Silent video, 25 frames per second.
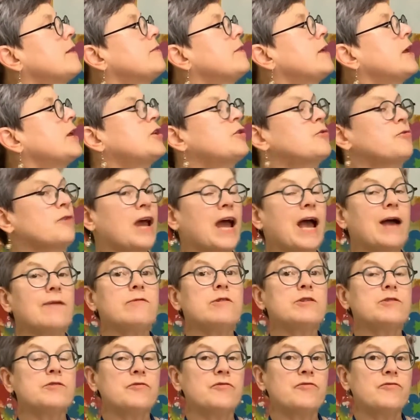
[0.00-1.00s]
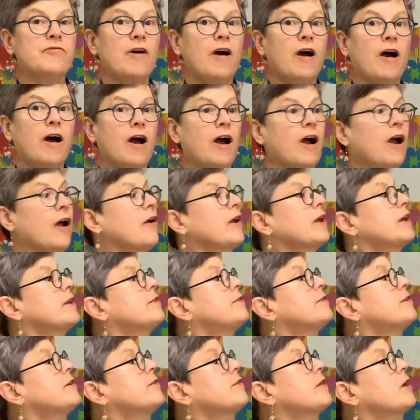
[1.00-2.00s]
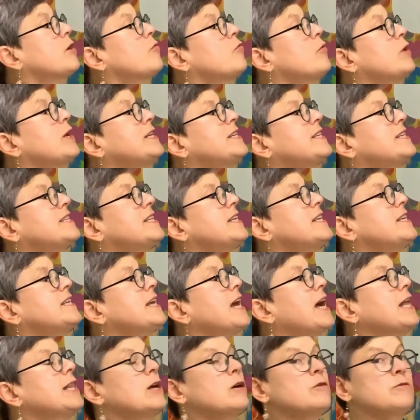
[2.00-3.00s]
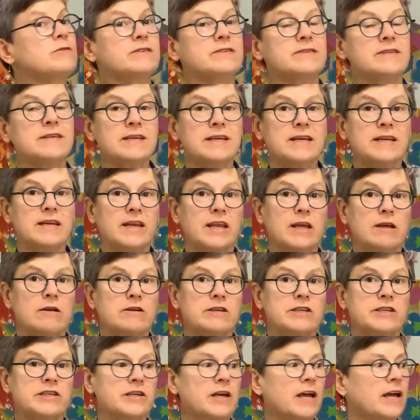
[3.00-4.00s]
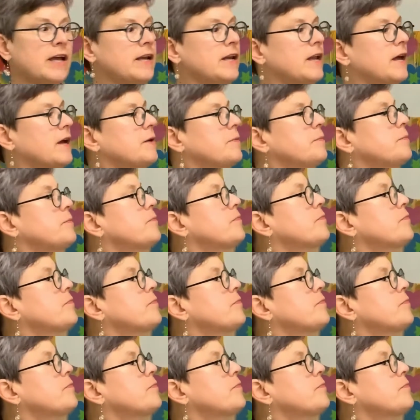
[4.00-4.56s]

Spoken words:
They traveled far until they reached the Yellow Sea near China.